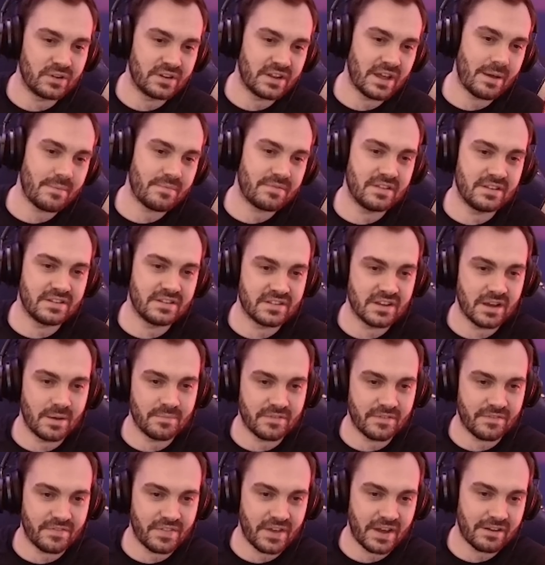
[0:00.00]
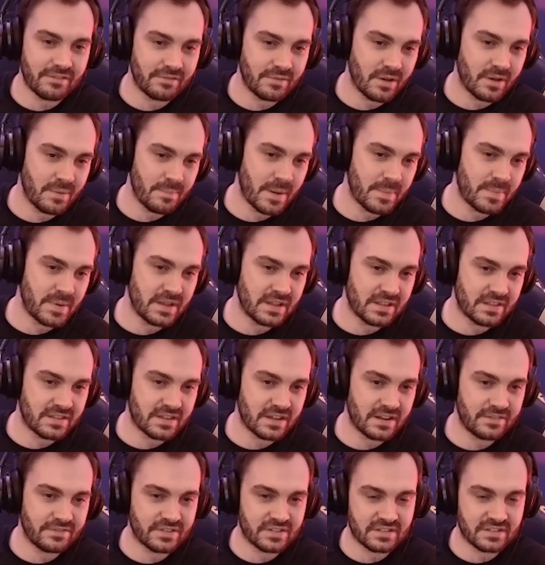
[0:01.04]
depth in terms of that. Right, maybe
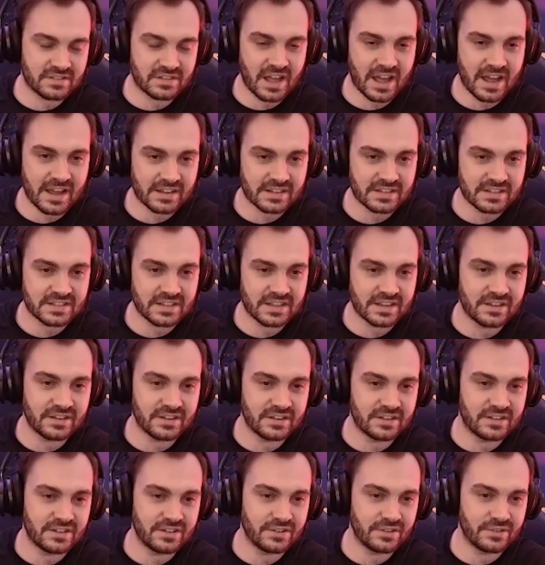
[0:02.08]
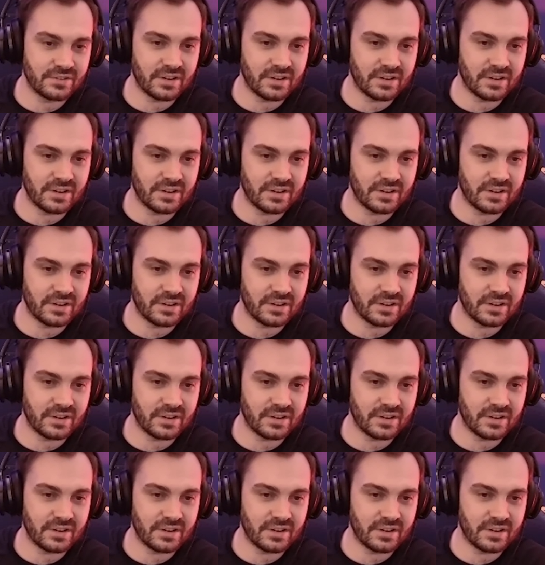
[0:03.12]
instead of stacks, they could do